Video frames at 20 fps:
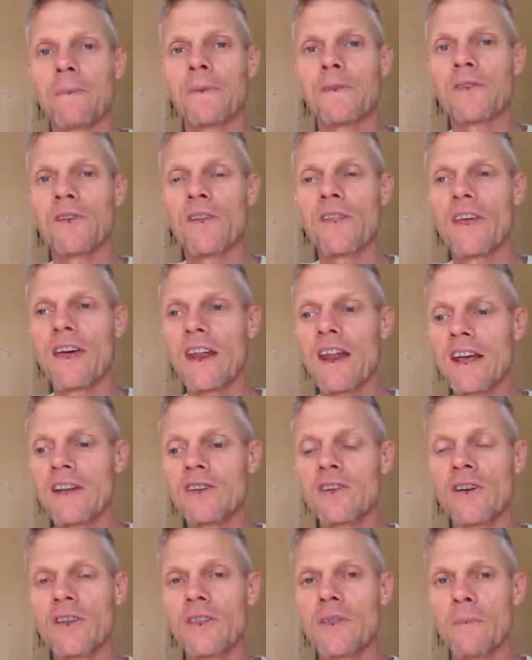So then I
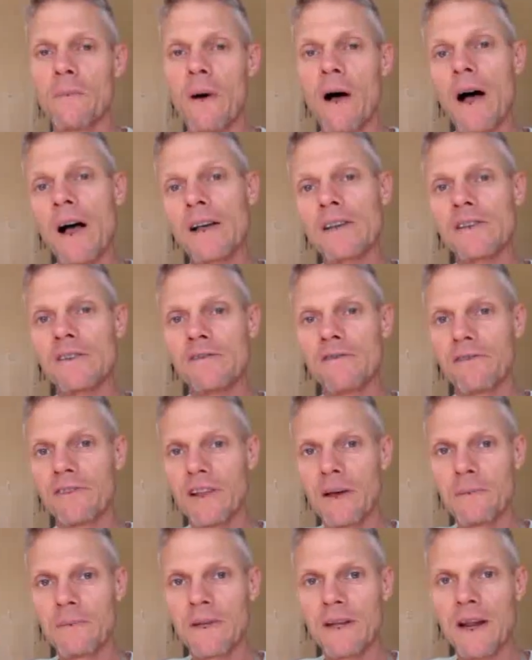took the box and
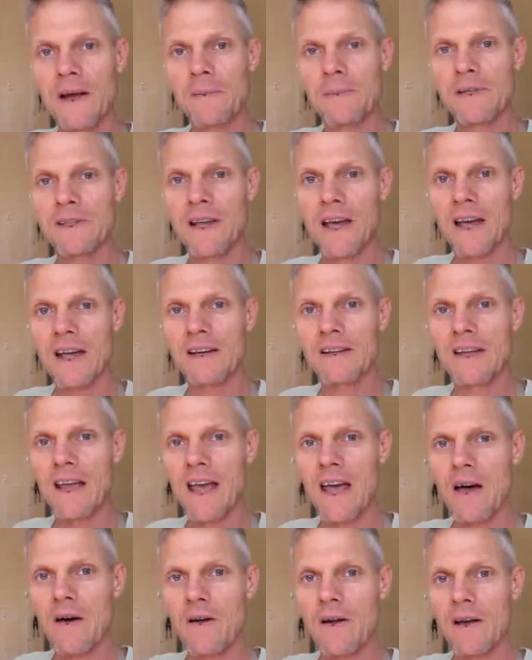flipped it upside
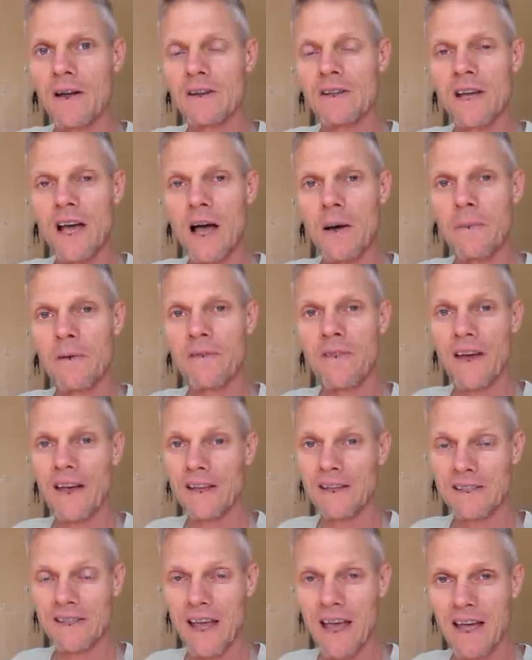down on top of
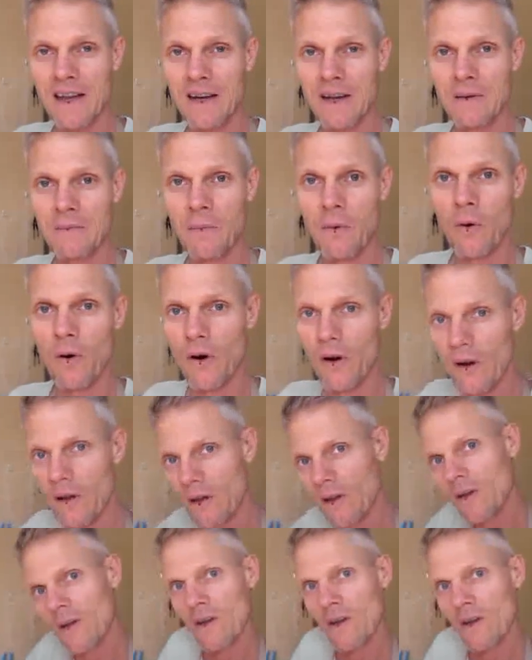that sanding board,